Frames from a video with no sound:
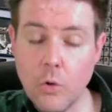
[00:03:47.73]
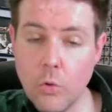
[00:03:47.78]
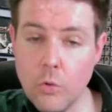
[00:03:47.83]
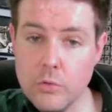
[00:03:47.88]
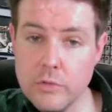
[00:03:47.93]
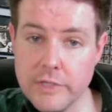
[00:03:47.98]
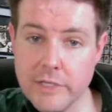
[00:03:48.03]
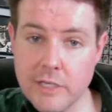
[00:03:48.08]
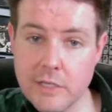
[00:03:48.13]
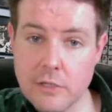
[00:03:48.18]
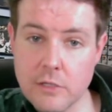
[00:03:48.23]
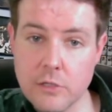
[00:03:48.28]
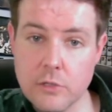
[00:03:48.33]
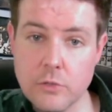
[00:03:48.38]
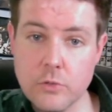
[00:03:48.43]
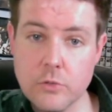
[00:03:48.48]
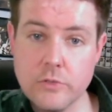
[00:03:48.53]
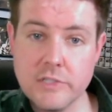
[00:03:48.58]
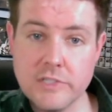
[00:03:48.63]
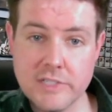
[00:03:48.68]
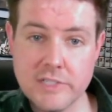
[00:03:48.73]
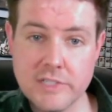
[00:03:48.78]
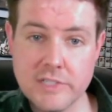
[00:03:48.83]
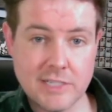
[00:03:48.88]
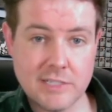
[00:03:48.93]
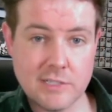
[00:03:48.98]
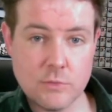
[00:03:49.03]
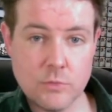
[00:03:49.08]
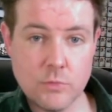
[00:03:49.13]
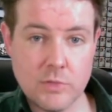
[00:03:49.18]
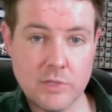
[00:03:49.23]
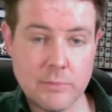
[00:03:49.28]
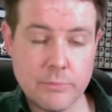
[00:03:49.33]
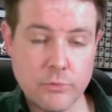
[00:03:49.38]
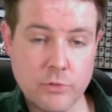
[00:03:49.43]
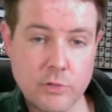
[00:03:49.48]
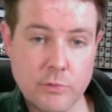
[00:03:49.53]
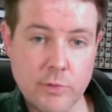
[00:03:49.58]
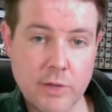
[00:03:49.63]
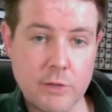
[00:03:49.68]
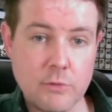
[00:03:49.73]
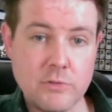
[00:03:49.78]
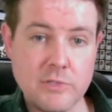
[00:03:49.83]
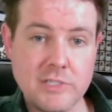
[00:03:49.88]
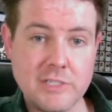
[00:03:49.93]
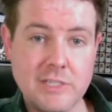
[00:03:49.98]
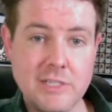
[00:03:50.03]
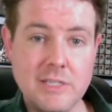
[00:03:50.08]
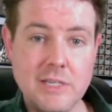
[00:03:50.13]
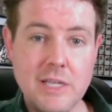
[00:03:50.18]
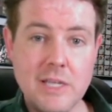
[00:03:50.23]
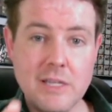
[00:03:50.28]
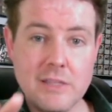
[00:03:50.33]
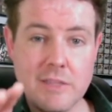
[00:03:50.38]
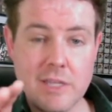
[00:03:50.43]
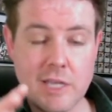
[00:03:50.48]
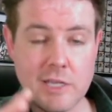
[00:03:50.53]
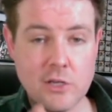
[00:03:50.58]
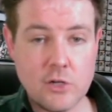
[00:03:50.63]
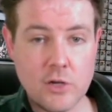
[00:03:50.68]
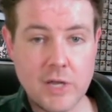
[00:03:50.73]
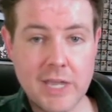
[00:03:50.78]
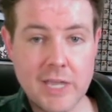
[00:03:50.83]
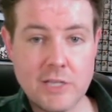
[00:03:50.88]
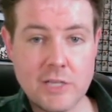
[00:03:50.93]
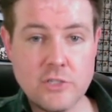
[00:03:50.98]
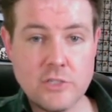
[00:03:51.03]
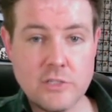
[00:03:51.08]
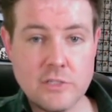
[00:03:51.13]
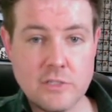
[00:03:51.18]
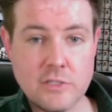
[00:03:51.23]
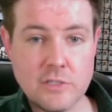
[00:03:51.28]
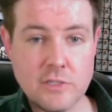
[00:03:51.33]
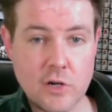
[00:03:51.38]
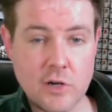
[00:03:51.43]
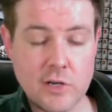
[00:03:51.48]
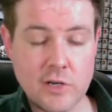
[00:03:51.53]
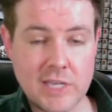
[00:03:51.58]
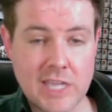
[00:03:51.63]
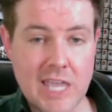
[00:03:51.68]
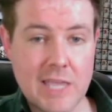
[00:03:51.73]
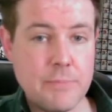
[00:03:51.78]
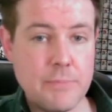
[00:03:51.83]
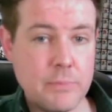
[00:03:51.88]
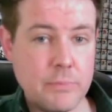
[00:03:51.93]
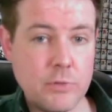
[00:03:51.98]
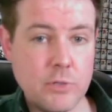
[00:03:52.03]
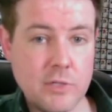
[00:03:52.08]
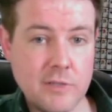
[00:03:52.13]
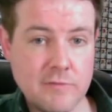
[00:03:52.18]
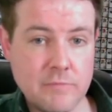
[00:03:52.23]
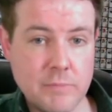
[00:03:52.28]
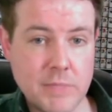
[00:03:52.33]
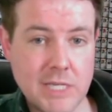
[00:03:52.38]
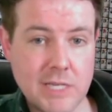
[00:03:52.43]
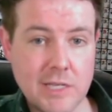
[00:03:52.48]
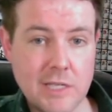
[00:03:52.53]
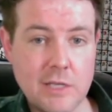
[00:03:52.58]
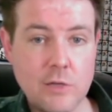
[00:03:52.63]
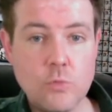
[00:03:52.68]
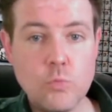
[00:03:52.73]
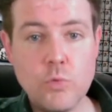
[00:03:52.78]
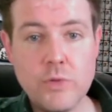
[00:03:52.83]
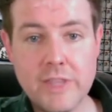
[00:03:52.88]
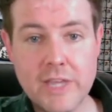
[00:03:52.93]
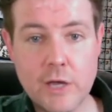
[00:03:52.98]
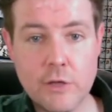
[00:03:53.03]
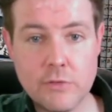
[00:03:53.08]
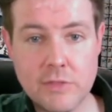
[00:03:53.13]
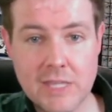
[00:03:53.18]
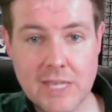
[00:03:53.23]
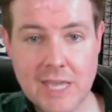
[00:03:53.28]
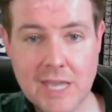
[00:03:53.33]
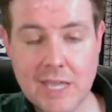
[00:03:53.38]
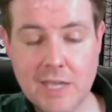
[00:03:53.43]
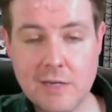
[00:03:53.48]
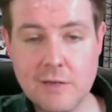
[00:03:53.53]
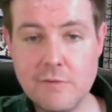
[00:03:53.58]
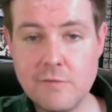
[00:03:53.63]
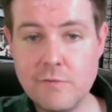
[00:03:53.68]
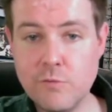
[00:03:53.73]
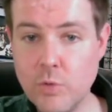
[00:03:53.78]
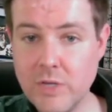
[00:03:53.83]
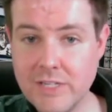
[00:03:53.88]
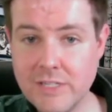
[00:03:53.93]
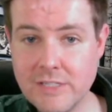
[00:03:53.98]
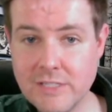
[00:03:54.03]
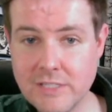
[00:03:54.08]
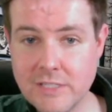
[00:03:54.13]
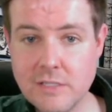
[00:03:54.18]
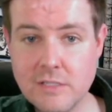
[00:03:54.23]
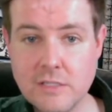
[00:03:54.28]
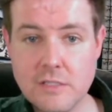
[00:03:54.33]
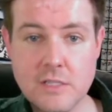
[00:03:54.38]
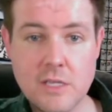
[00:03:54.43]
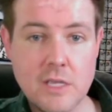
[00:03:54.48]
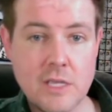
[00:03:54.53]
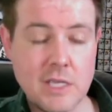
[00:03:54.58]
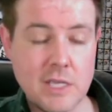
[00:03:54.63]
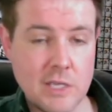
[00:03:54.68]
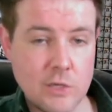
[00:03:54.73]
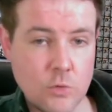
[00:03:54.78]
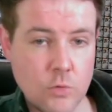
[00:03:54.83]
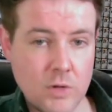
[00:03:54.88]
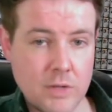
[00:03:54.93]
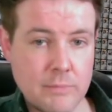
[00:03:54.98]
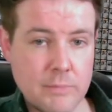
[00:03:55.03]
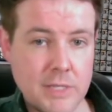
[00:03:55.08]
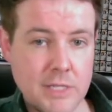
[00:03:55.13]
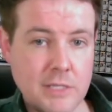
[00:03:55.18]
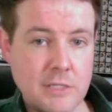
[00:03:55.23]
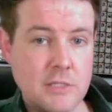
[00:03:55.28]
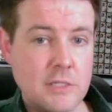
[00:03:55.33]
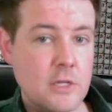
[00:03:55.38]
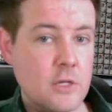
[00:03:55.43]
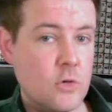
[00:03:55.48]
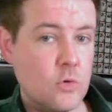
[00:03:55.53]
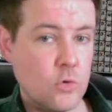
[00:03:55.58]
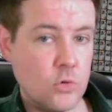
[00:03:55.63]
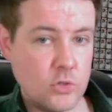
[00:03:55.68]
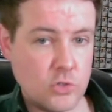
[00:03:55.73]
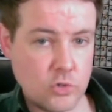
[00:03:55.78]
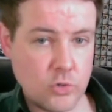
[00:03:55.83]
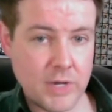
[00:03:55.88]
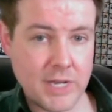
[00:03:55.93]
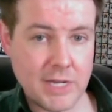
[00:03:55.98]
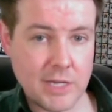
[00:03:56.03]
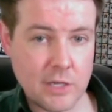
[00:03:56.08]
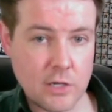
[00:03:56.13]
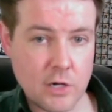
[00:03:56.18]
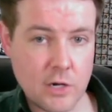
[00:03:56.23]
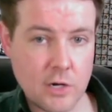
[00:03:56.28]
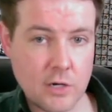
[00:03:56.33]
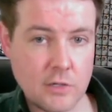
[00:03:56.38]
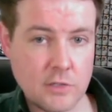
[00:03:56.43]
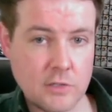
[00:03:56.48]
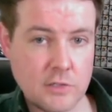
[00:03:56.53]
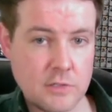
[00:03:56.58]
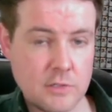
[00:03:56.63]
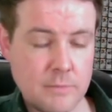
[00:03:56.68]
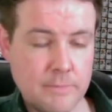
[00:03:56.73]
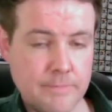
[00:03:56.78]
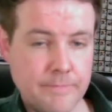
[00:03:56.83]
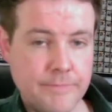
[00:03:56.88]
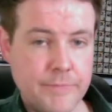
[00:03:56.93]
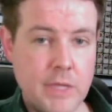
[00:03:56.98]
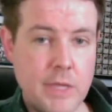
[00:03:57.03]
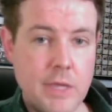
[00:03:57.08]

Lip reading: Only include sites with a prerequisite that your agents are capable of meeting without the aid of witnesses, equipment, or training cards.